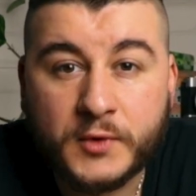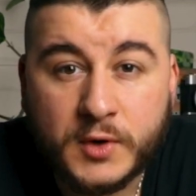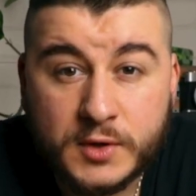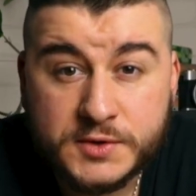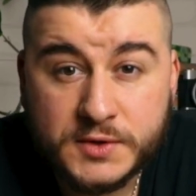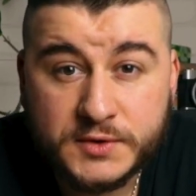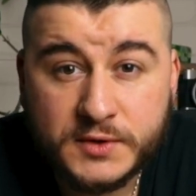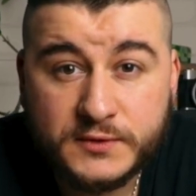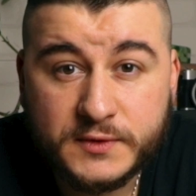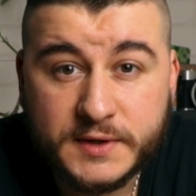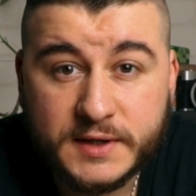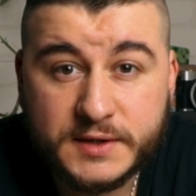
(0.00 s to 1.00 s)
Also, don't
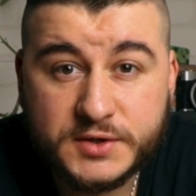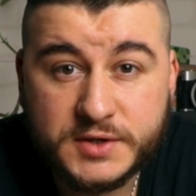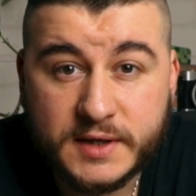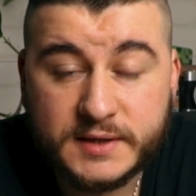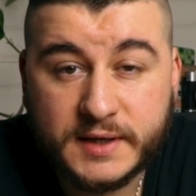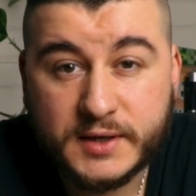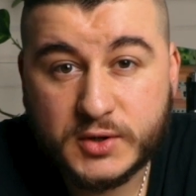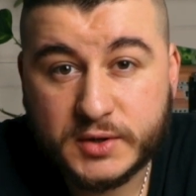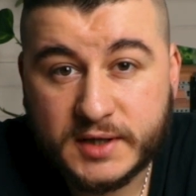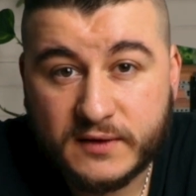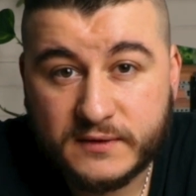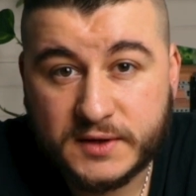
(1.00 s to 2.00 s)
forget to check the
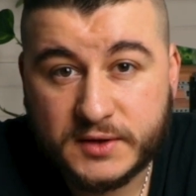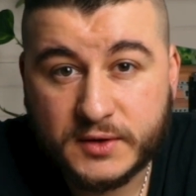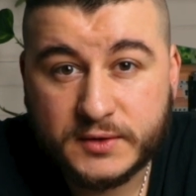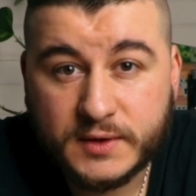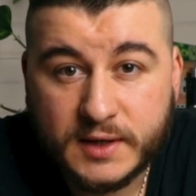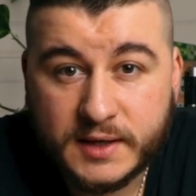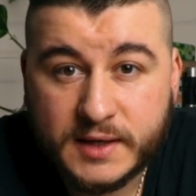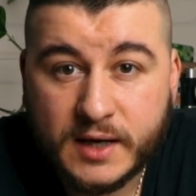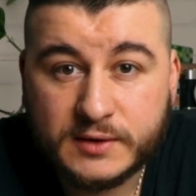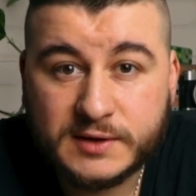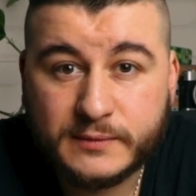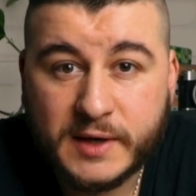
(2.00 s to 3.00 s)
ricotta video to learn
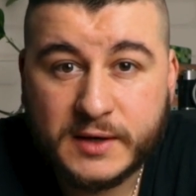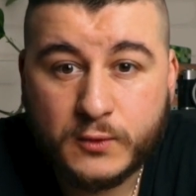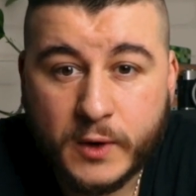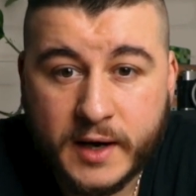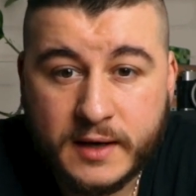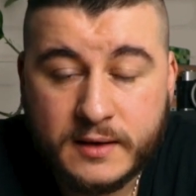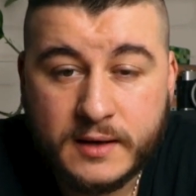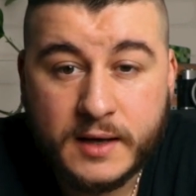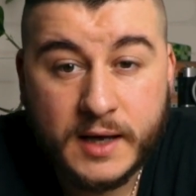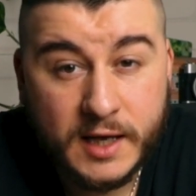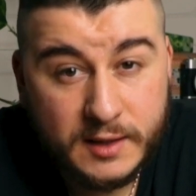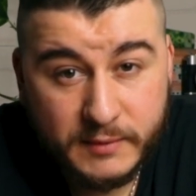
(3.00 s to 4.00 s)
how to make Whey.
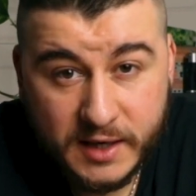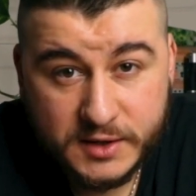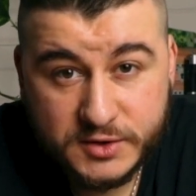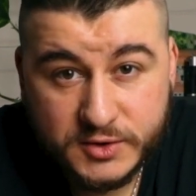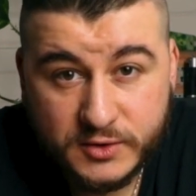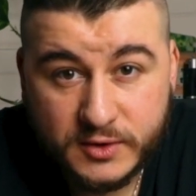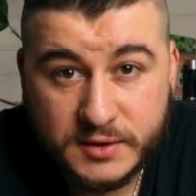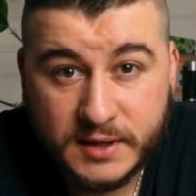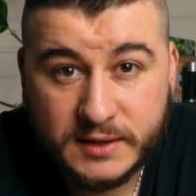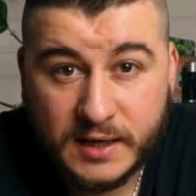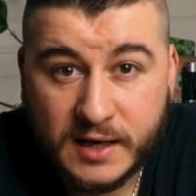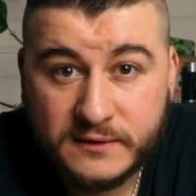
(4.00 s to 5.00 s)
And make sure
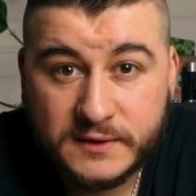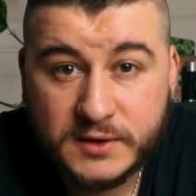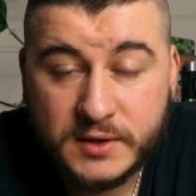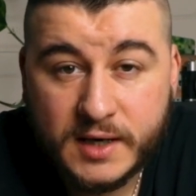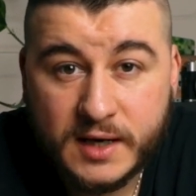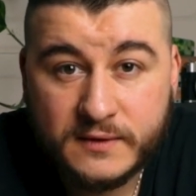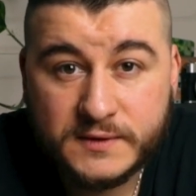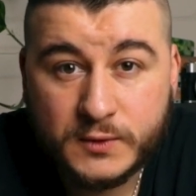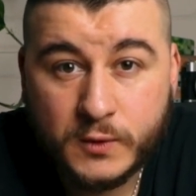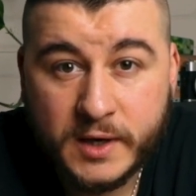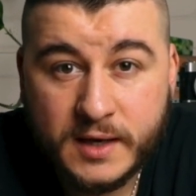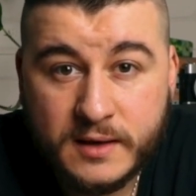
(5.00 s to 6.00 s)
that after you have the
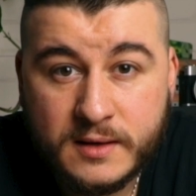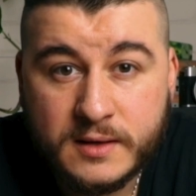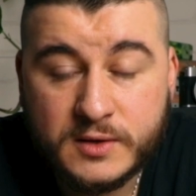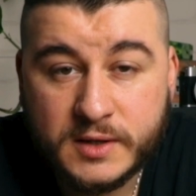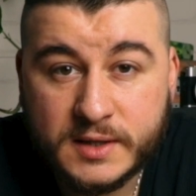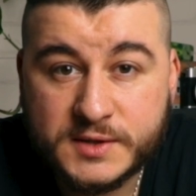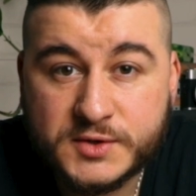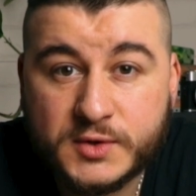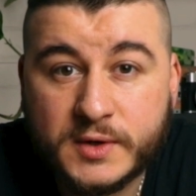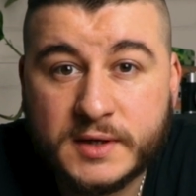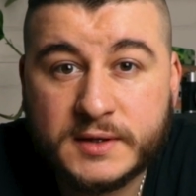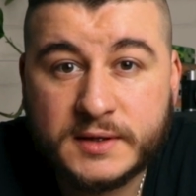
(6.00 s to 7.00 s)
Whey, you can
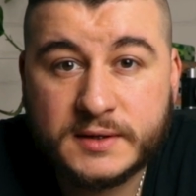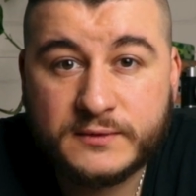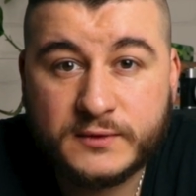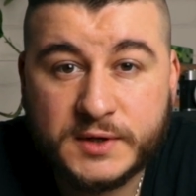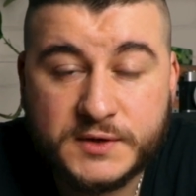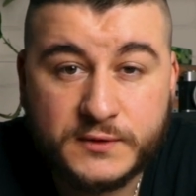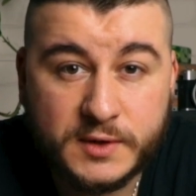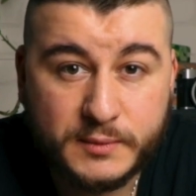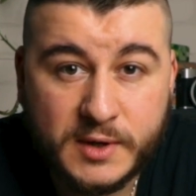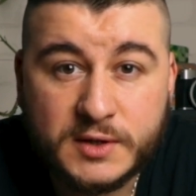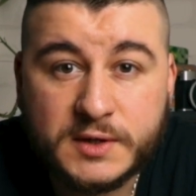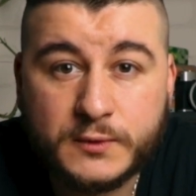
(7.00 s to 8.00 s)
store it in the fridge for
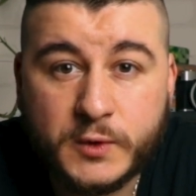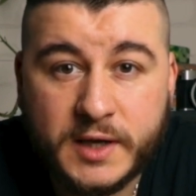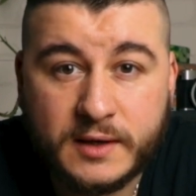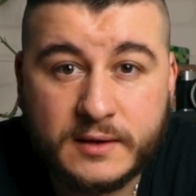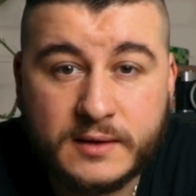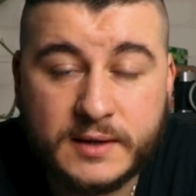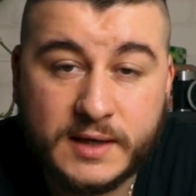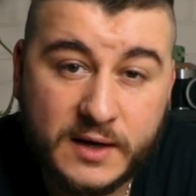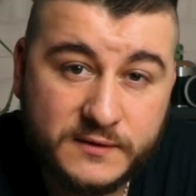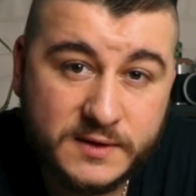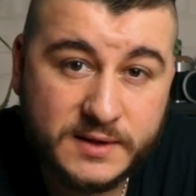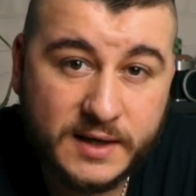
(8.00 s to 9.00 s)
about a week, and
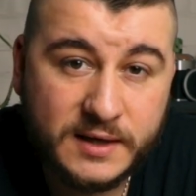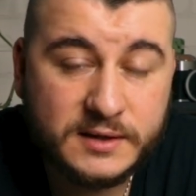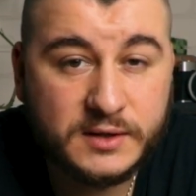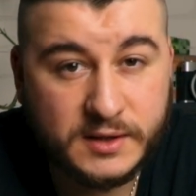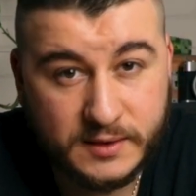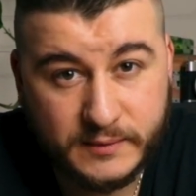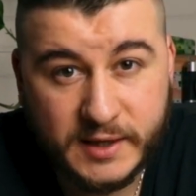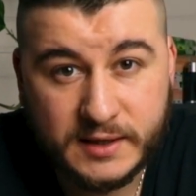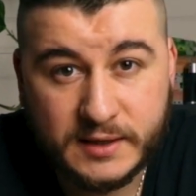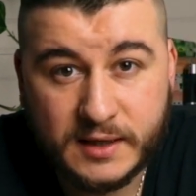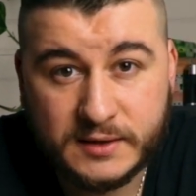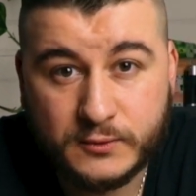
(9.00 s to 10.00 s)
after that you can make
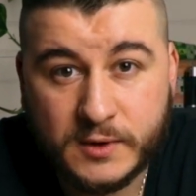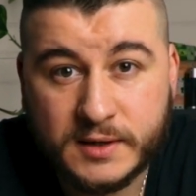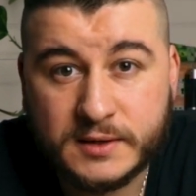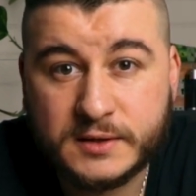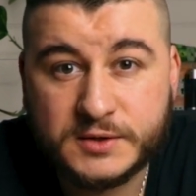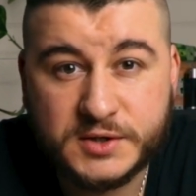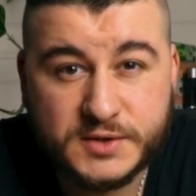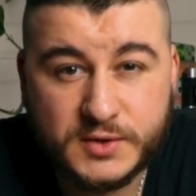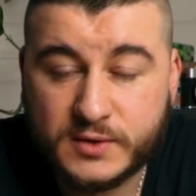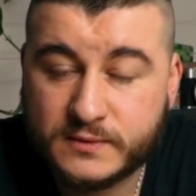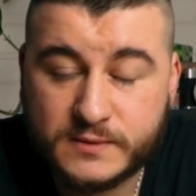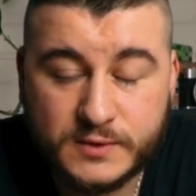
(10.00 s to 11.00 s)
another one. Just
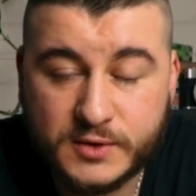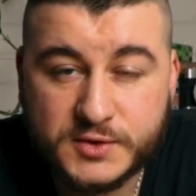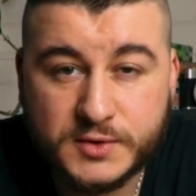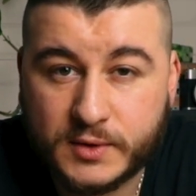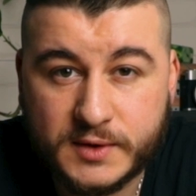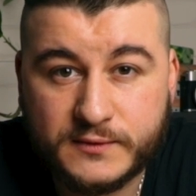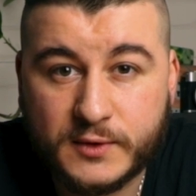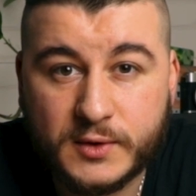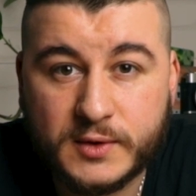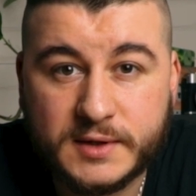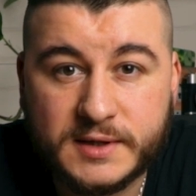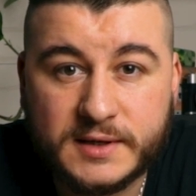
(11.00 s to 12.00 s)
don't store it for
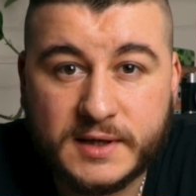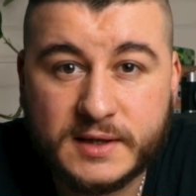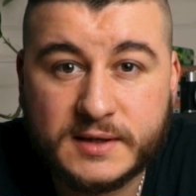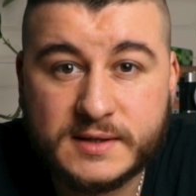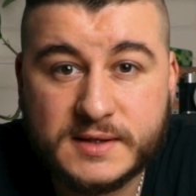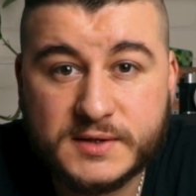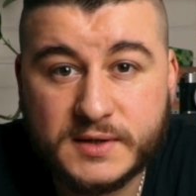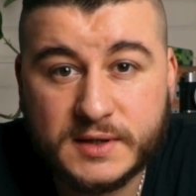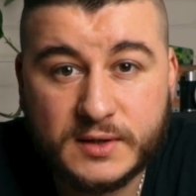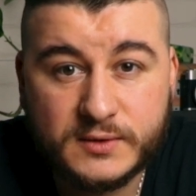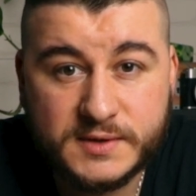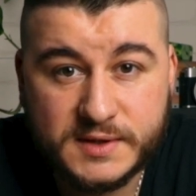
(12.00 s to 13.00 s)
longer than that, because it's
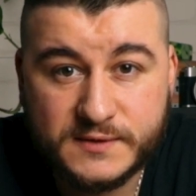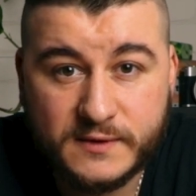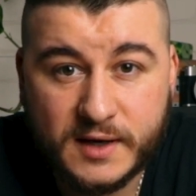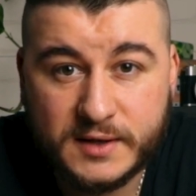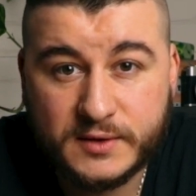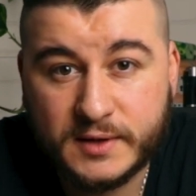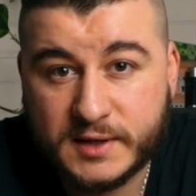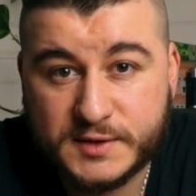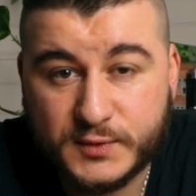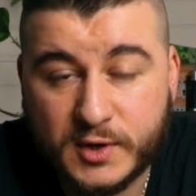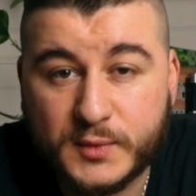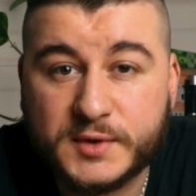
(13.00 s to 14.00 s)
going to lose its value and its
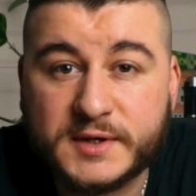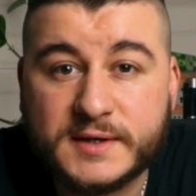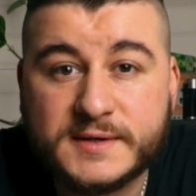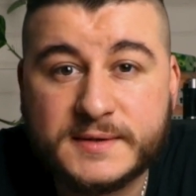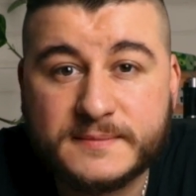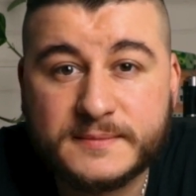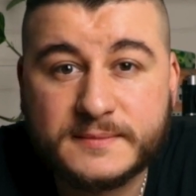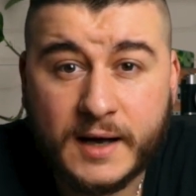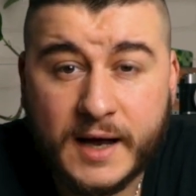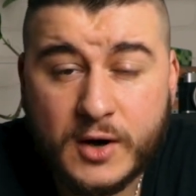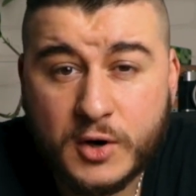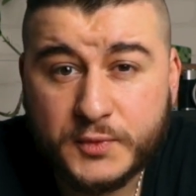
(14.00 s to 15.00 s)
properties.
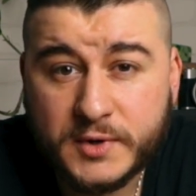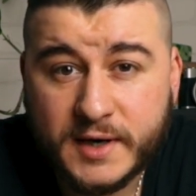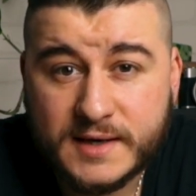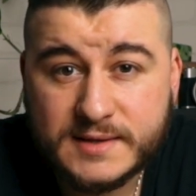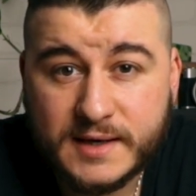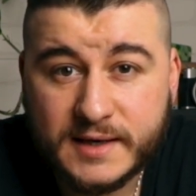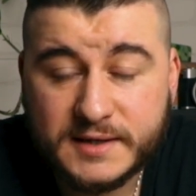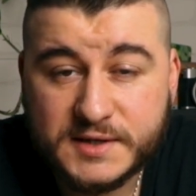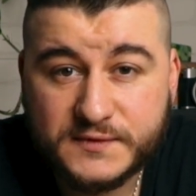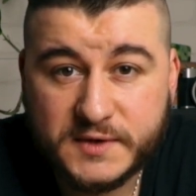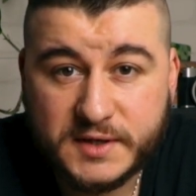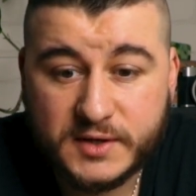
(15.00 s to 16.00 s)
I hope you guys like
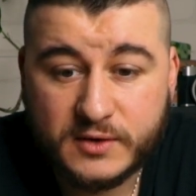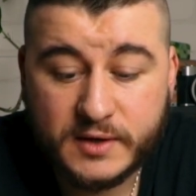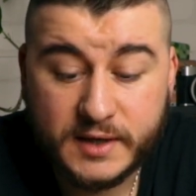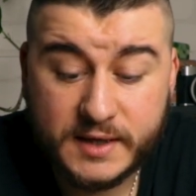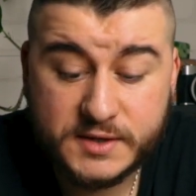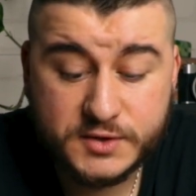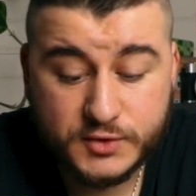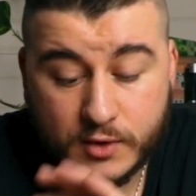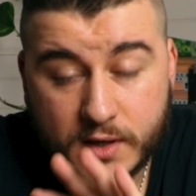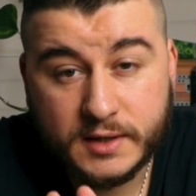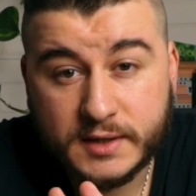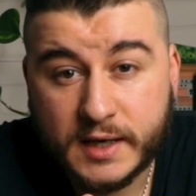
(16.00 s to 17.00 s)
this video, and I
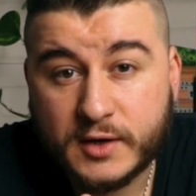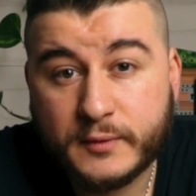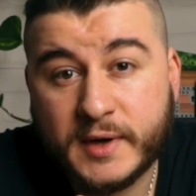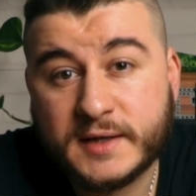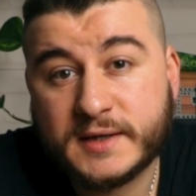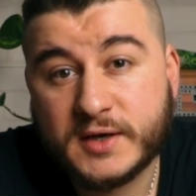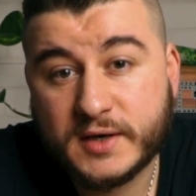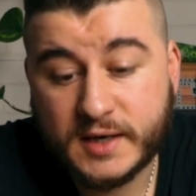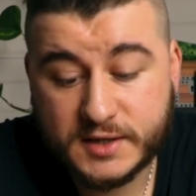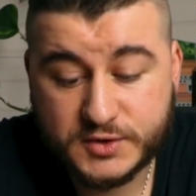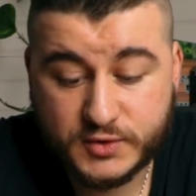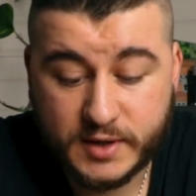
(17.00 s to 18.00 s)
strongly recommend that you
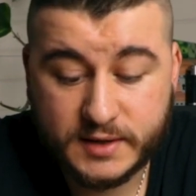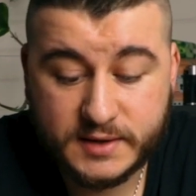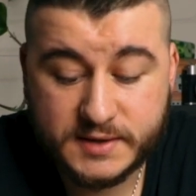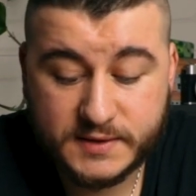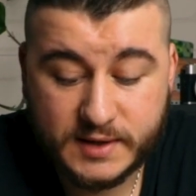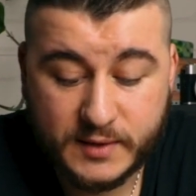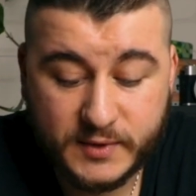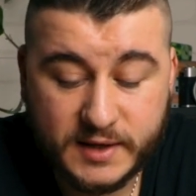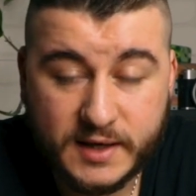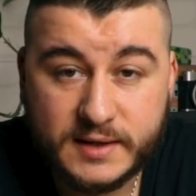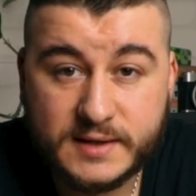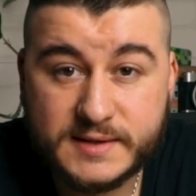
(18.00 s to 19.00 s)
guys try this
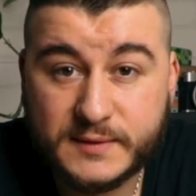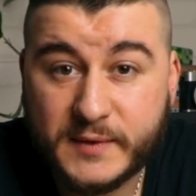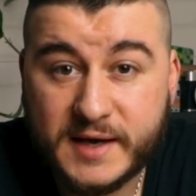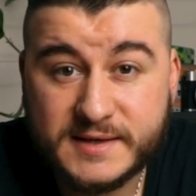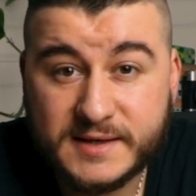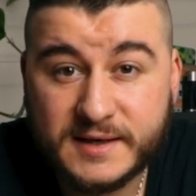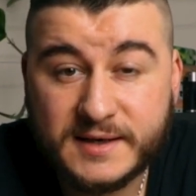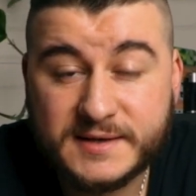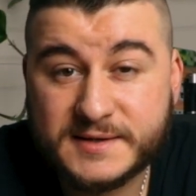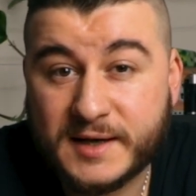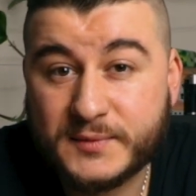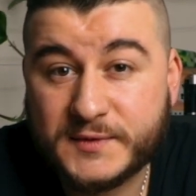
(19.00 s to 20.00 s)
lemonade. It's amazing.
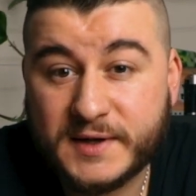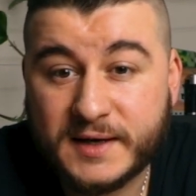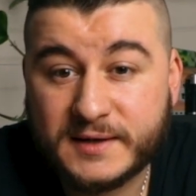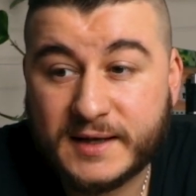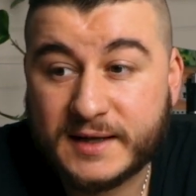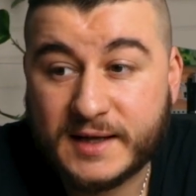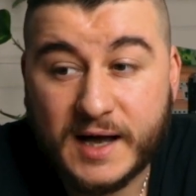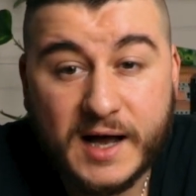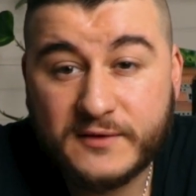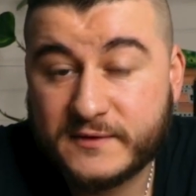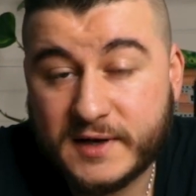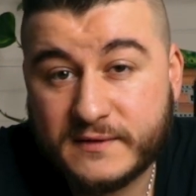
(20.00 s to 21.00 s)
It's something that
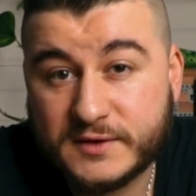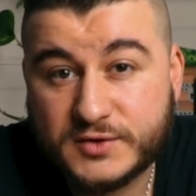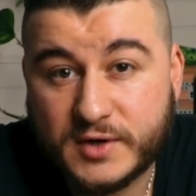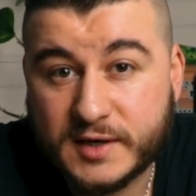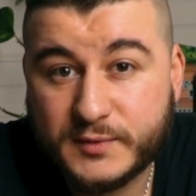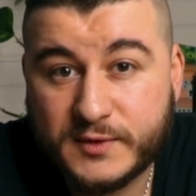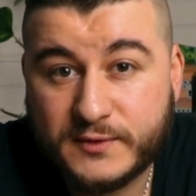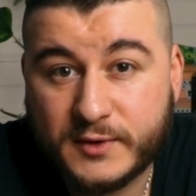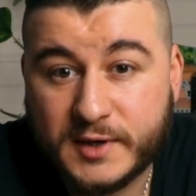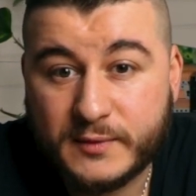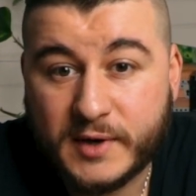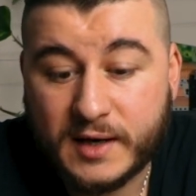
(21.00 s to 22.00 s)
I've never drank
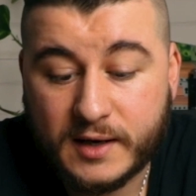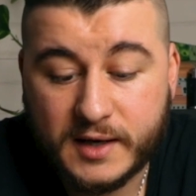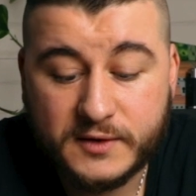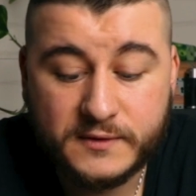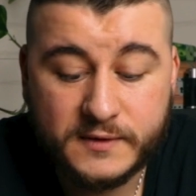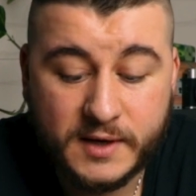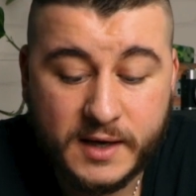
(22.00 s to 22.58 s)
before in my life,